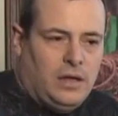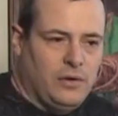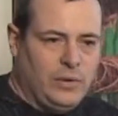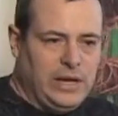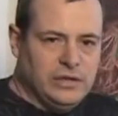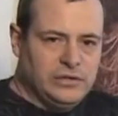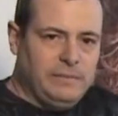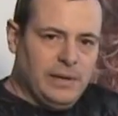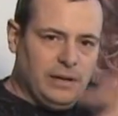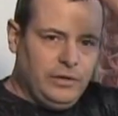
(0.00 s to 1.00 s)
We usually
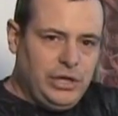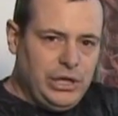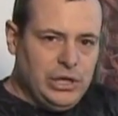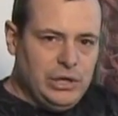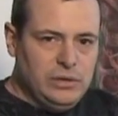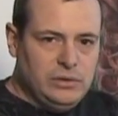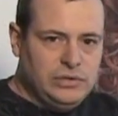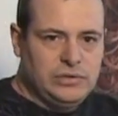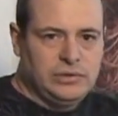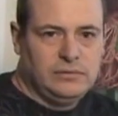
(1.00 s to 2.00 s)
build huge,